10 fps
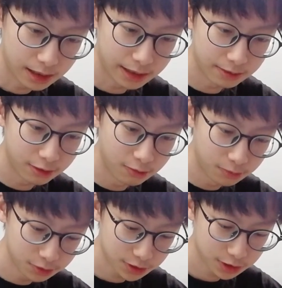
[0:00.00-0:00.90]
I
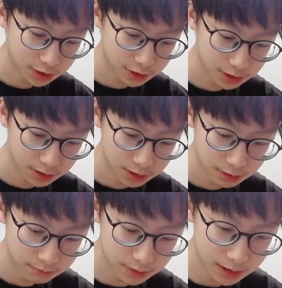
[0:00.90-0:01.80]
almost
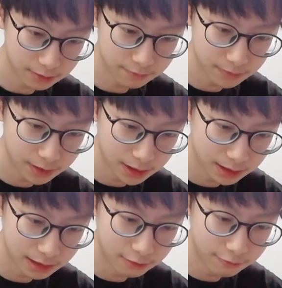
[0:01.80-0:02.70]
missed out
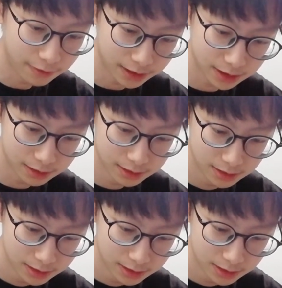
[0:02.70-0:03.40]
an alpha here.